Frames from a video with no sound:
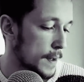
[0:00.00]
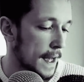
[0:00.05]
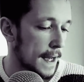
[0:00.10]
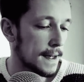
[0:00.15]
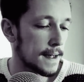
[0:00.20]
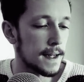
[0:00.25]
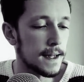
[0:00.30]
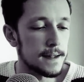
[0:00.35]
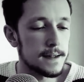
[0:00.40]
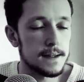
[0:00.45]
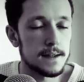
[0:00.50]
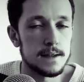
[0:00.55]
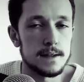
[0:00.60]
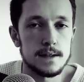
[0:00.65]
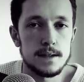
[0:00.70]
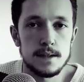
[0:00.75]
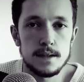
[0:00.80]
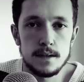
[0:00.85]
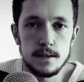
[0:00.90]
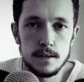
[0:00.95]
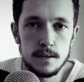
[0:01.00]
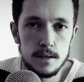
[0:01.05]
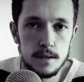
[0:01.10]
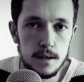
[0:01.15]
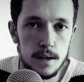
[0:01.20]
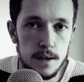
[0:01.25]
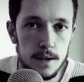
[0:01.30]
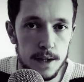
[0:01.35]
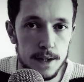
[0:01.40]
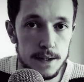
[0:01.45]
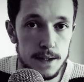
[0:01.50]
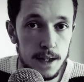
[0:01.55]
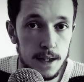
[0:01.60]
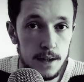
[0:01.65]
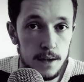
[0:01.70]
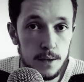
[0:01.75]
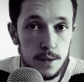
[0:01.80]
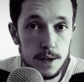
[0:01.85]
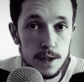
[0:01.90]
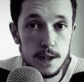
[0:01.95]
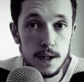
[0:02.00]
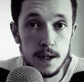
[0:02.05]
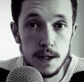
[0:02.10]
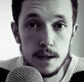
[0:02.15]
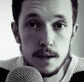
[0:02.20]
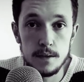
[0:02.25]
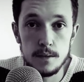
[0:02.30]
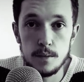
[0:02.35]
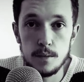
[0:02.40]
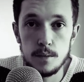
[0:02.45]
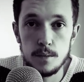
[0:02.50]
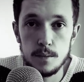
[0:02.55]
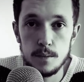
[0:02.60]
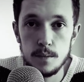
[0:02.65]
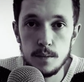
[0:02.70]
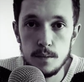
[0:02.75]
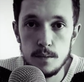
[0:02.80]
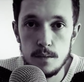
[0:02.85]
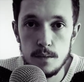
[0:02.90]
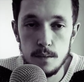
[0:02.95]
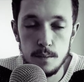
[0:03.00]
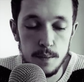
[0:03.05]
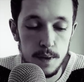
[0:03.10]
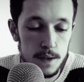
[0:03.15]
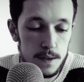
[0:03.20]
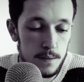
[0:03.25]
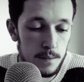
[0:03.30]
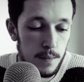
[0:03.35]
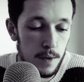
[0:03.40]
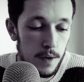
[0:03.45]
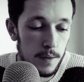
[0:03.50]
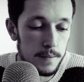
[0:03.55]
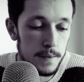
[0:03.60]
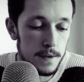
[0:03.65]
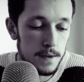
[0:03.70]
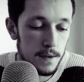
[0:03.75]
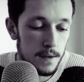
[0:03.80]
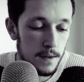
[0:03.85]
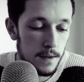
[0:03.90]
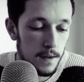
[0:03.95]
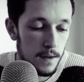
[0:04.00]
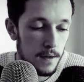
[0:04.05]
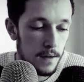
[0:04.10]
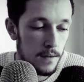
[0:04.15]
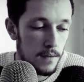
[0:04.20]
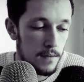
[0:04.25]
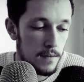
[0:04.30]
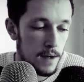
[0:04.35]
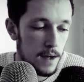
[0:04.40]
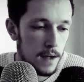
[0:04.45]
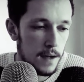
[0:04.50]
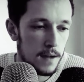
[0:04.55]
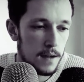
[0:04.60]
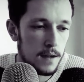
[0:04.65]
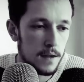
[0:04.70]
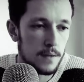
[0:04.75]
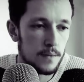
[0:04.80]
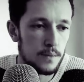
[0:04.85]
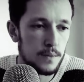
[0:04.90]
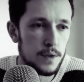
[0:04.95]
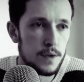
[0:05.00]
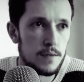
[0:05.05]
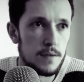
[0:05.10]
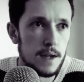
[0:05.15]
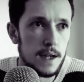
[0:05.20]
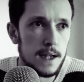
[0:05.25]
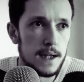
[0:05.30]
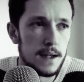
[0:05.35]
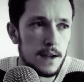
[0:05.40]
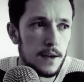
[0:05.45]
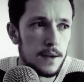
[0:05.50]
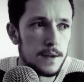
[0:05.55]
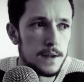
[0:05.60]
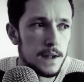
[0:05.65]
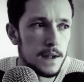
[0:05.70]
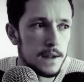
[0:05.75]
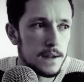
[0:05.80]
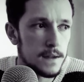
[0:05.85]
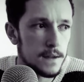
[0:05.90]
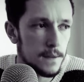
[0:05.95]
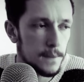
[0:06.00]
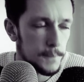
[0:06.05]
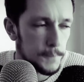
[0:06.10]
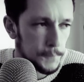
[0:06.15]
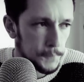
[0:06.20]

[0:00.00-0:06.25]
we had lessons learning technical bits and bobs, you really noticed